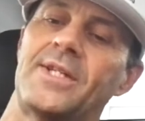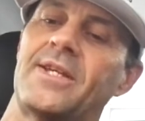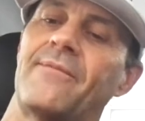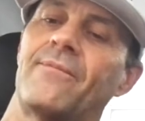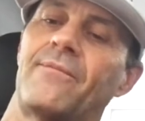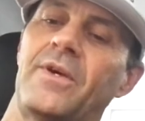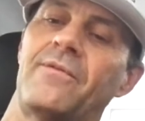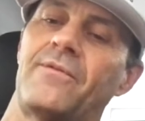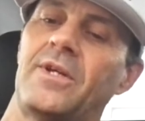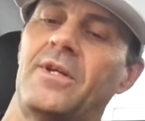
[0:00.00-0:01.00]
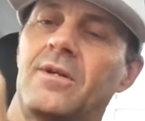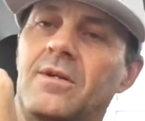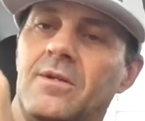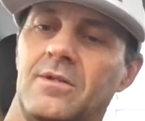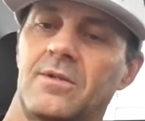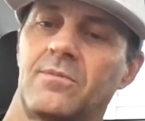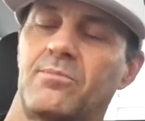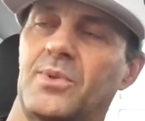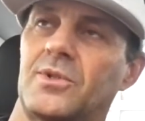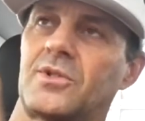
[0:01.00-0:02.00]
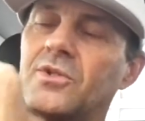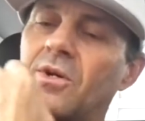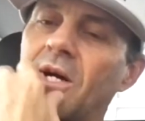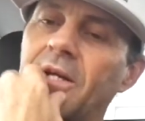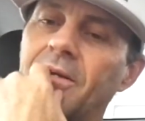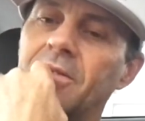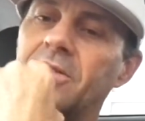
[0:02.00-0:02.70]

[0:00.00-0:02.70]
750 put strike.